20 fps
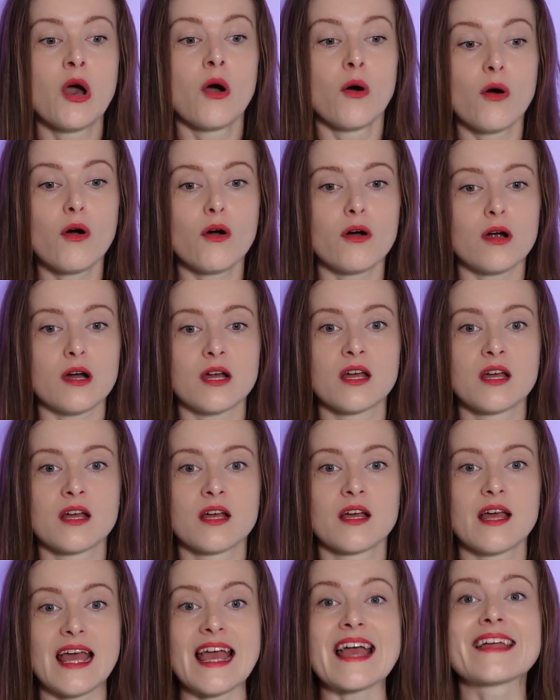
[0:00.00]
or
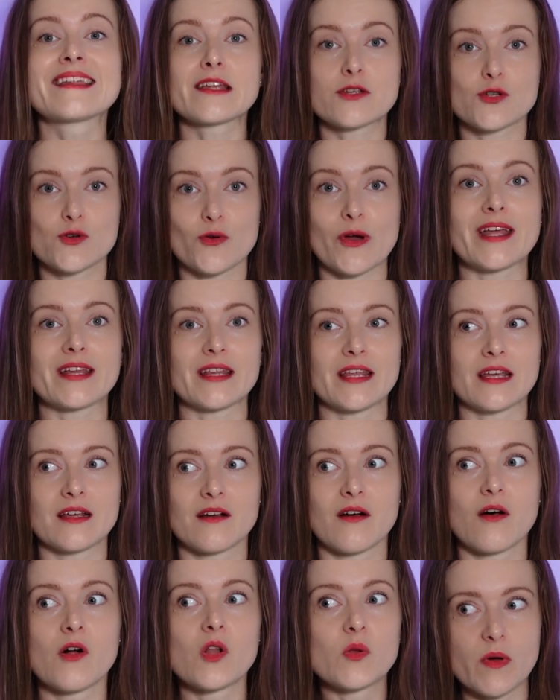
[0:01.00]
any
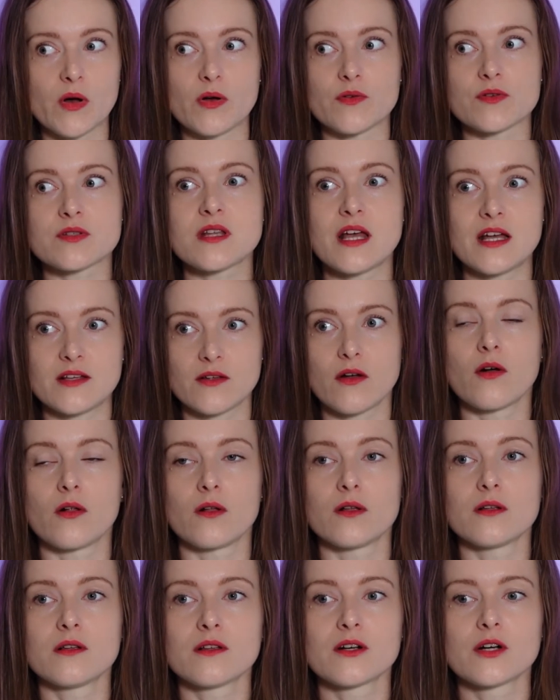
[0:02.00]
training almost at
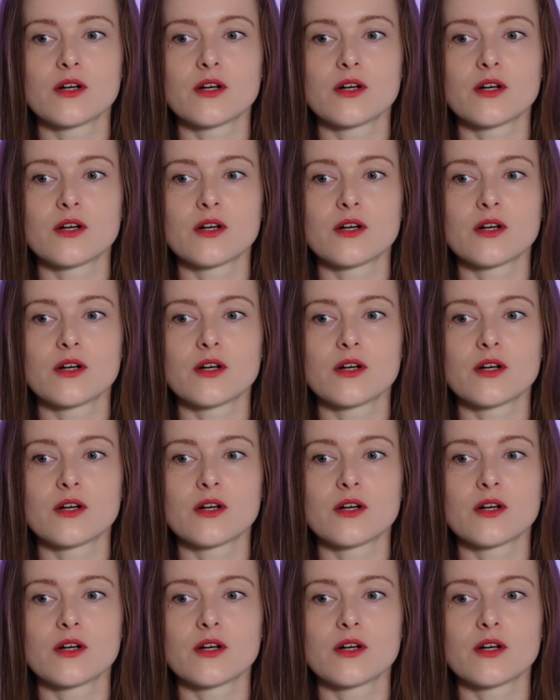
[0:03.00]
all.